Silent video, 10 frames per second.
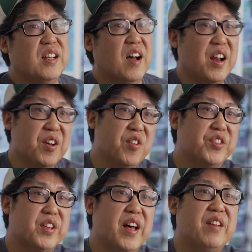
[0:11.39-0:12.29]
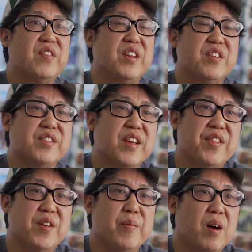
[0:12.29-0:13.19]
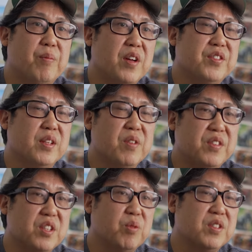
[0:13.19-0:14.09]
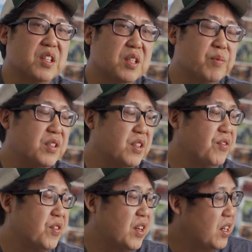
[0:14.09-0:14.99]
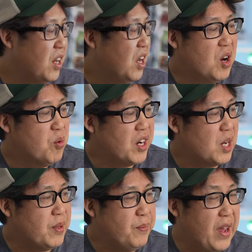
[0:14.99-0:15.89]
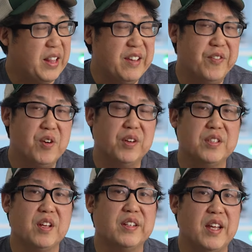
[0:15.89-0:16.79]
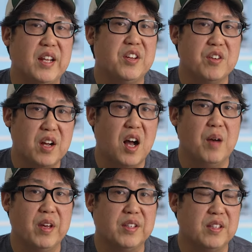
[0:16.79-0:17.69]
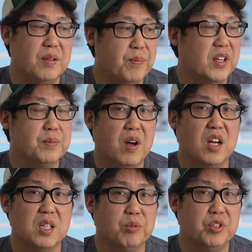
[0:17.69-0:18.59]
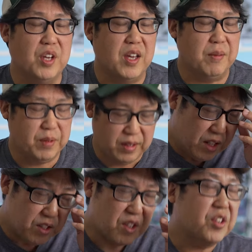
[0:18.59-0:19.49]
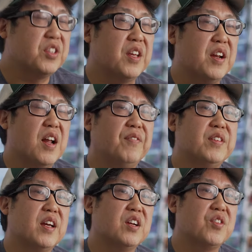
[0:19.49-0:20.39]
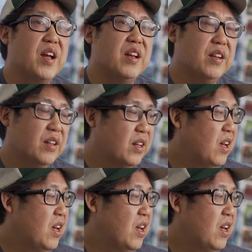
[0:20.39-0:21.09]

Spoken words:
Now I know there's a lot of videos out there about pressing, but this one's a little bit different. We're going to be mainly focused on getting your comics in the best possible shape so you can send it off to get graded.